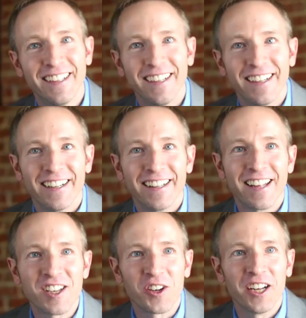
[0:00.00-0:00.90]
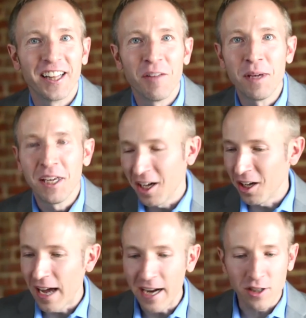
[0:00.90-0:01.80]
That's right. Let me
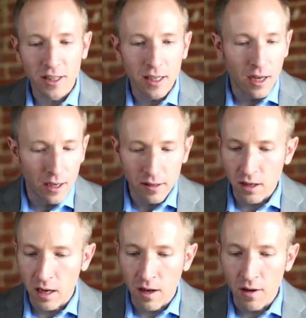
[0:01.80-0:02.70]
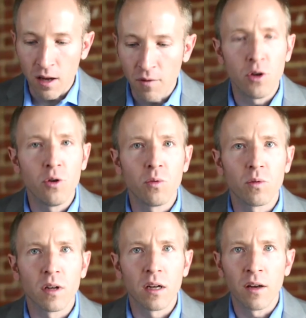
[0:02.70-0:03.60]
actually, if
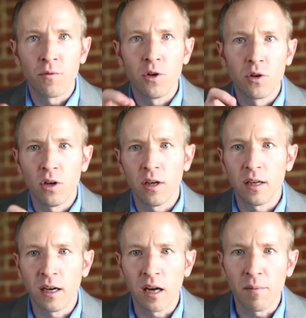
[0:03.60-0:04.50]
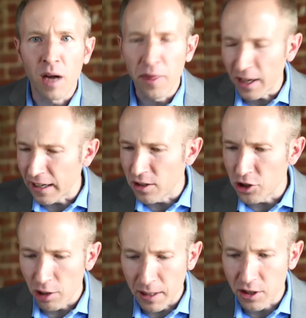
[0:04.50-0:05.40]
you could, I think I can share
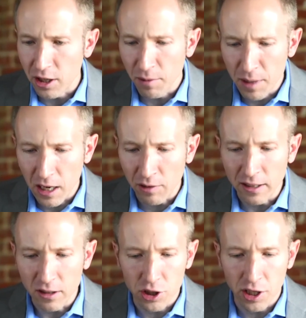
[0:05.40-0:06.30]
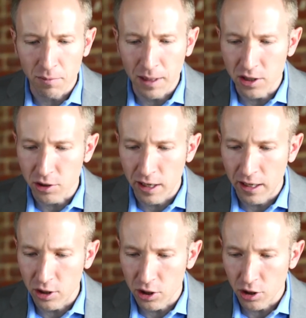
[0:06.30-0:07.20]
my screen. I'd like to share my screen and just
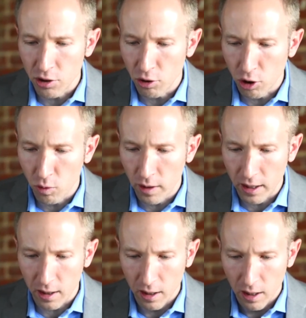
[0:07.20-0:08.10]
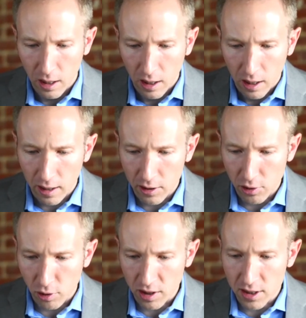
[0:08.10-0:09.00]
show you a quick, just sort
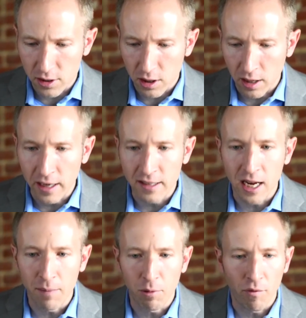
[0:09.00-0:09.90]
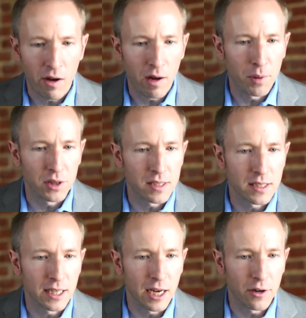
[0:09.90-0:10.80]
of example of how I put this together.